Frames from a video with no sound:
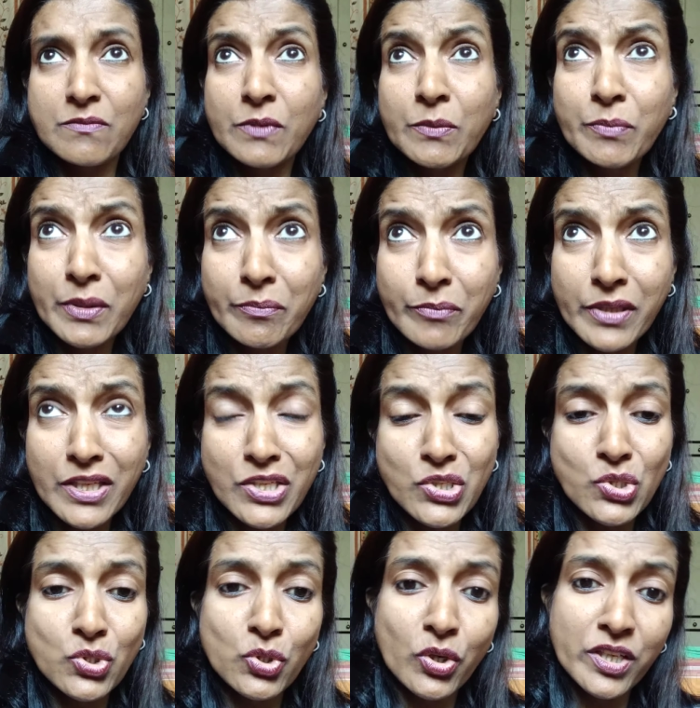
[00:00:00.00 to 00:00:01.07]
But people
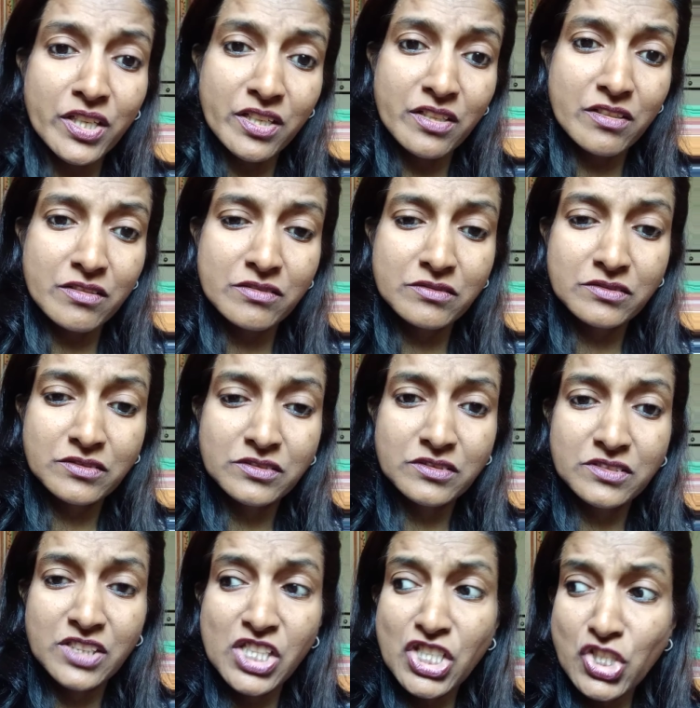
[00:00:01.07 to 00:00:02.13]
enjoy
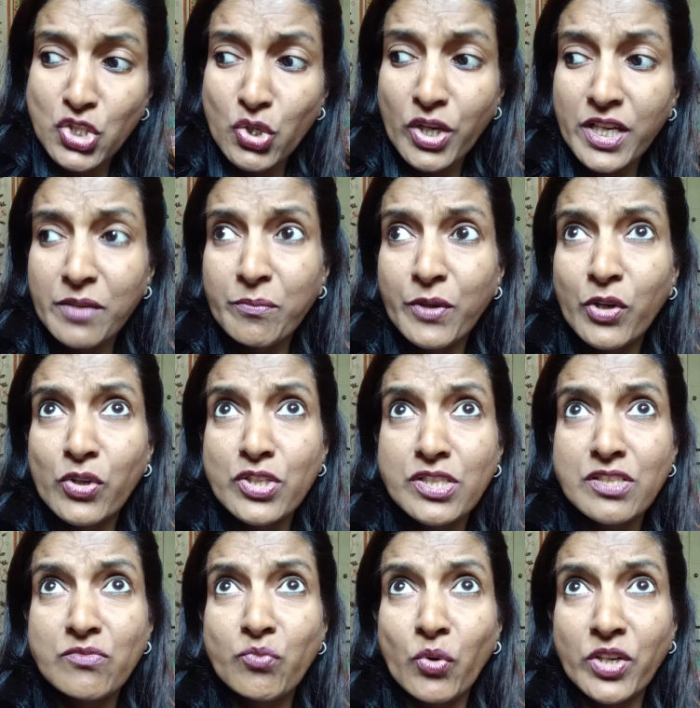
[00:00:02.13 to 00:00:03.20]
it
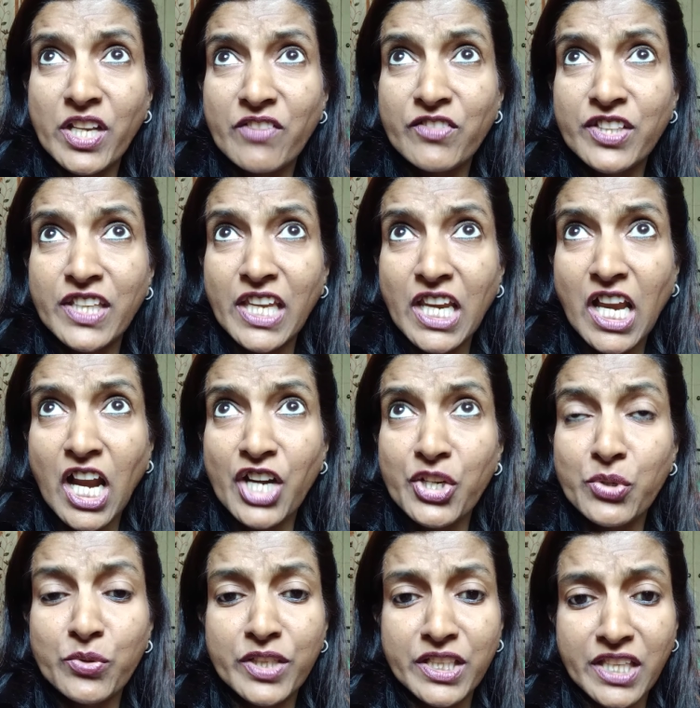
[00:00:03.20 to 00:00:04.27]
because whatever they can't
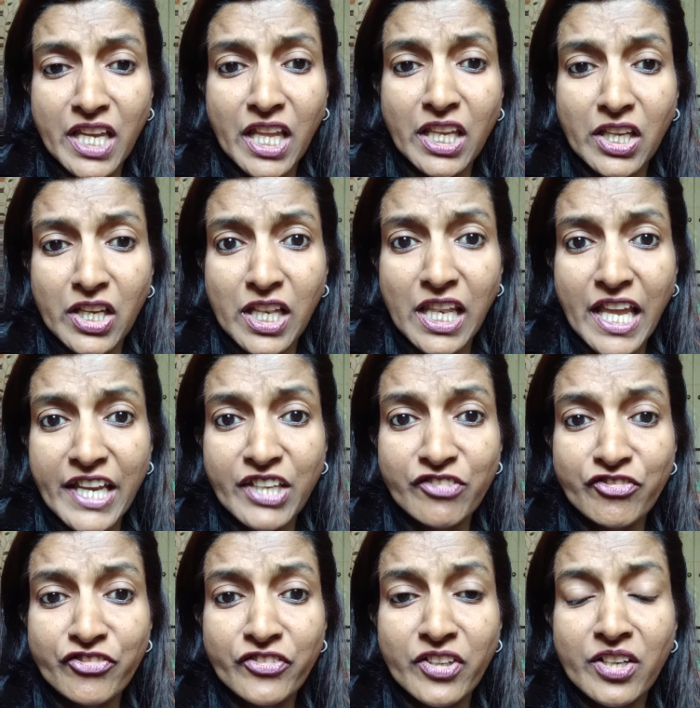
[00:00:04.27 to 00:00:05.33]
do in their real life
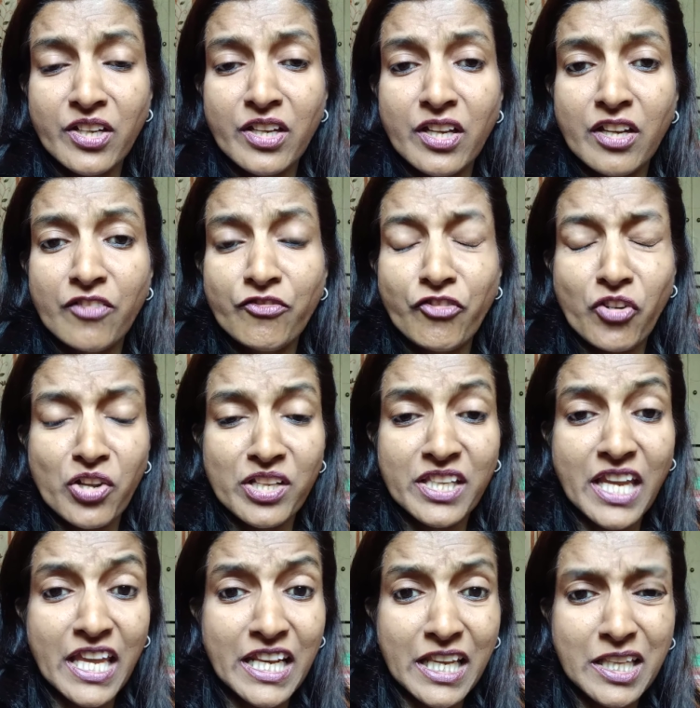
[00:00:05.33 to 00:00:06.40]
for
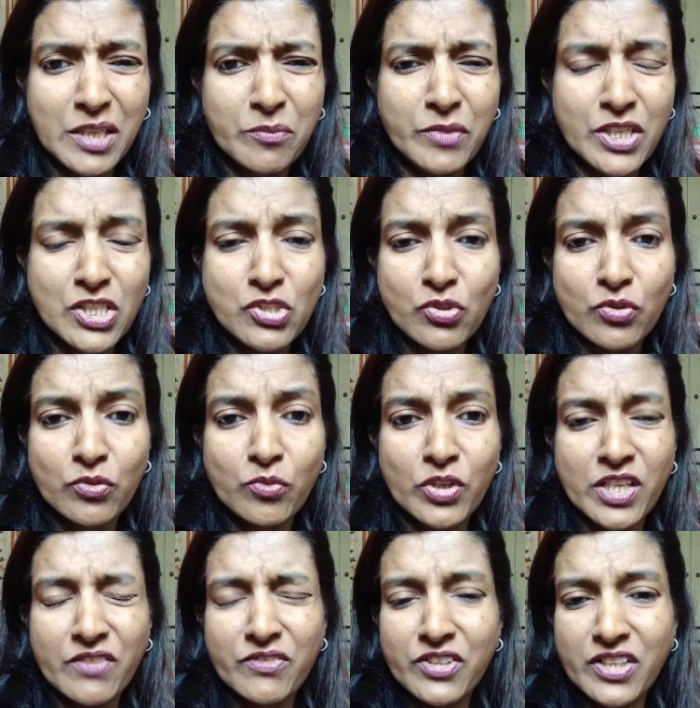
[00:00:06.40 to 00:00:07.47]
their enemies, or
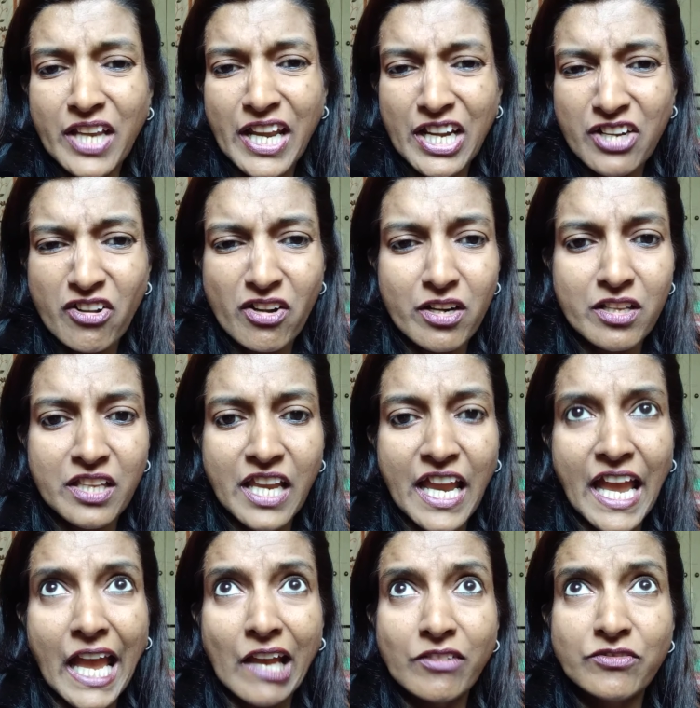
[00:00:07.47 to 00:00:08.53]
whatever hatred they
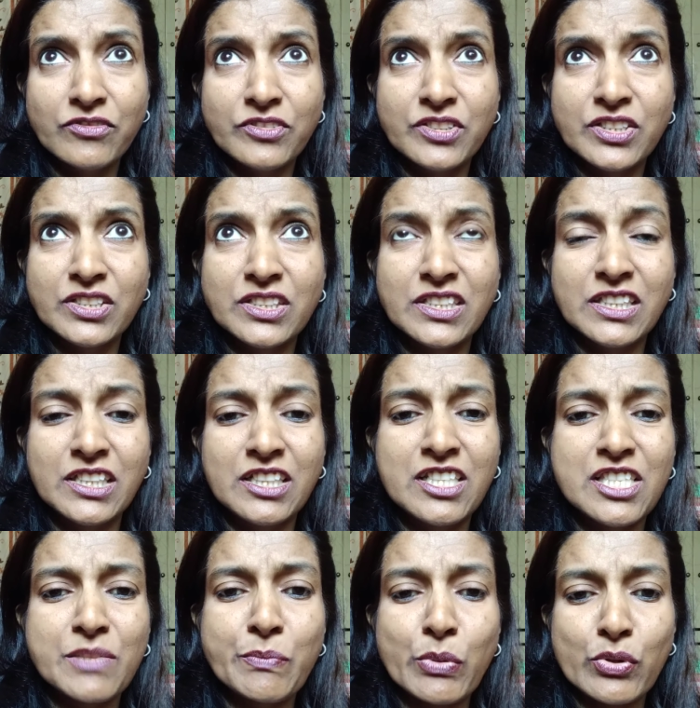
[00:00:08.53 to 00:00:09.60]
have, it
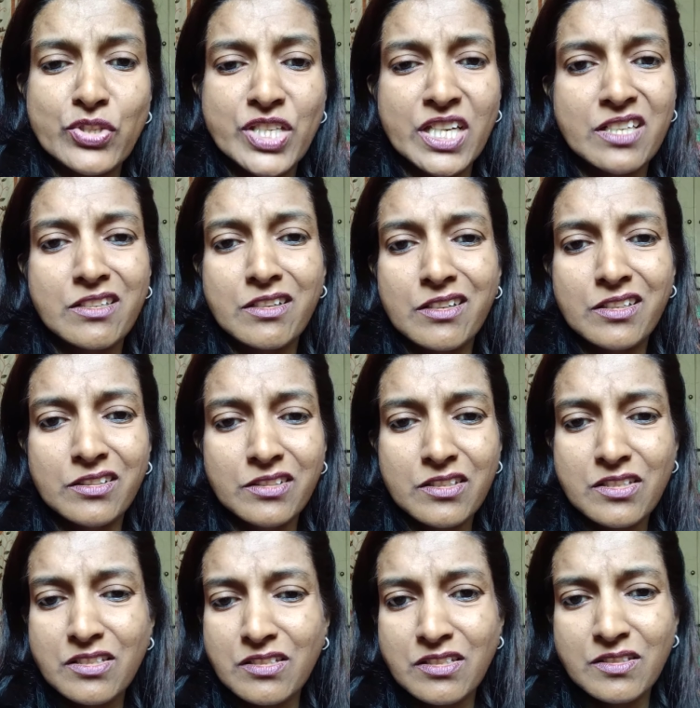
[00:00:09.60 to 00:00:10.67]
is projected in
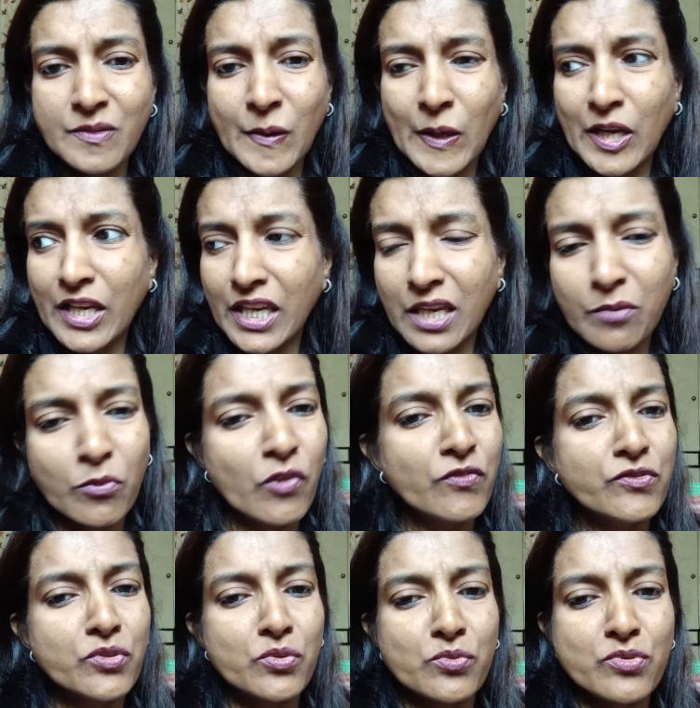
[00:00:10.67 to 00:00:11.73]
this Game of
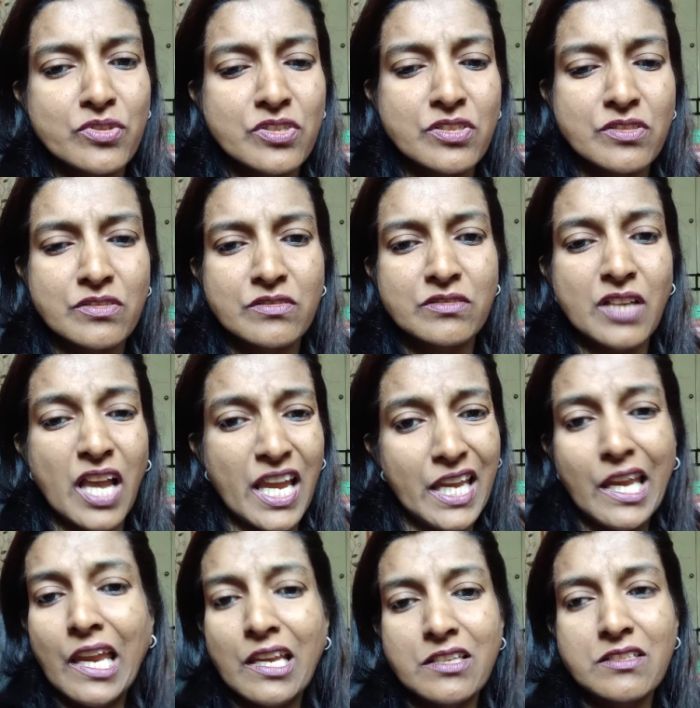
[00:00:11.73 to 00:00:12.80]
Thrones, I
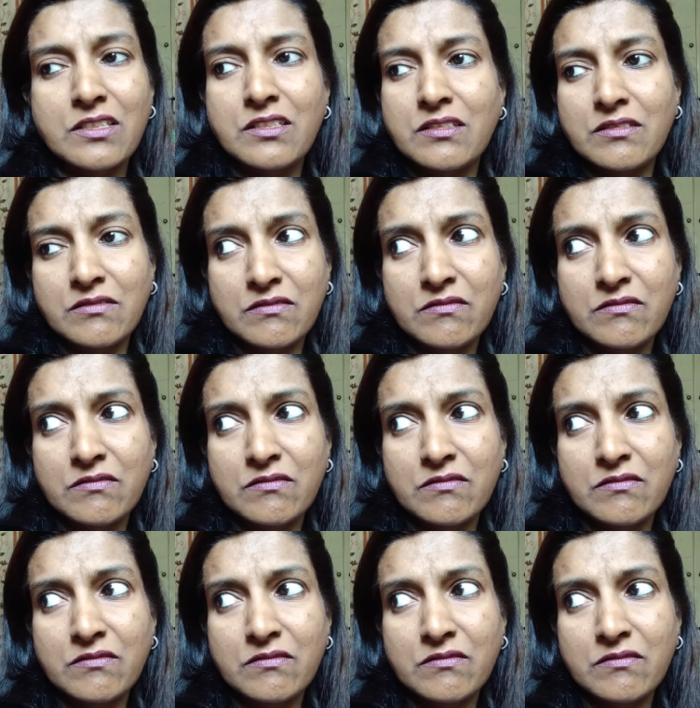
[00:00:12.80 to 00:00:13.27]
guess.